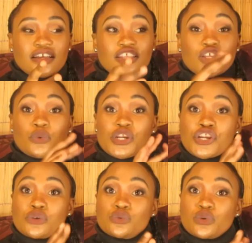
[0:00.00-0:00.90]

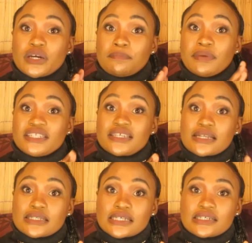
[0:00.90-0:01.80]
windows were a bit
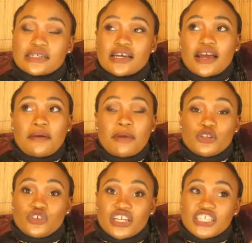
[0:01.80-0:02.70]
tinted,
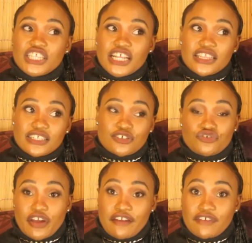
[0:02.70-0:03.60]
but you can see that there's a
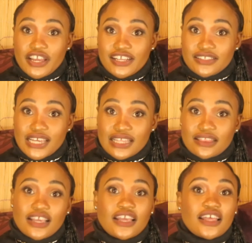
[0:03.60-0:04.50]
driver inside
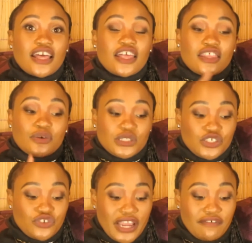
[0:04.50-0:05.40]
there. There was a
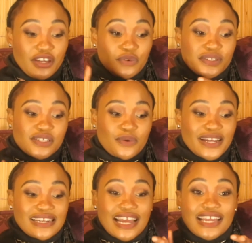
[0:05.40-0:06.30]
driver. It was the
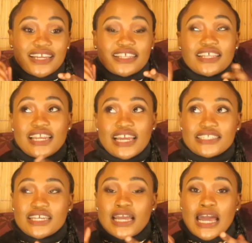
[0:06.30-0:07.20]
white guy, the
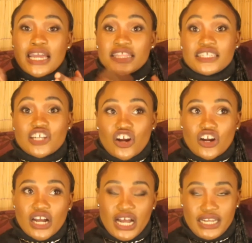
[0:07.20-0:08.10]
lighter guy, and the darker
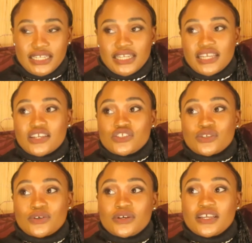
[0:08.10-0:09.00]
guy.
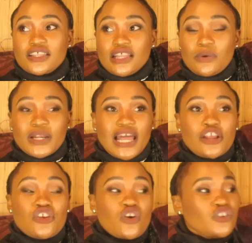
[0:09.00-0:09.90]
So they were like,
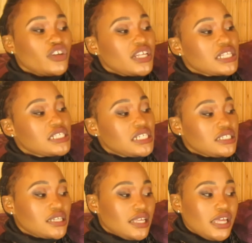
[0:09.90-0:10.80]
no, you can
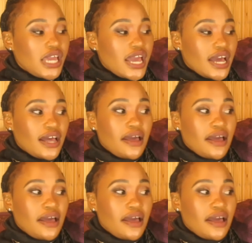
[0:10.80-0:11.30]
sit here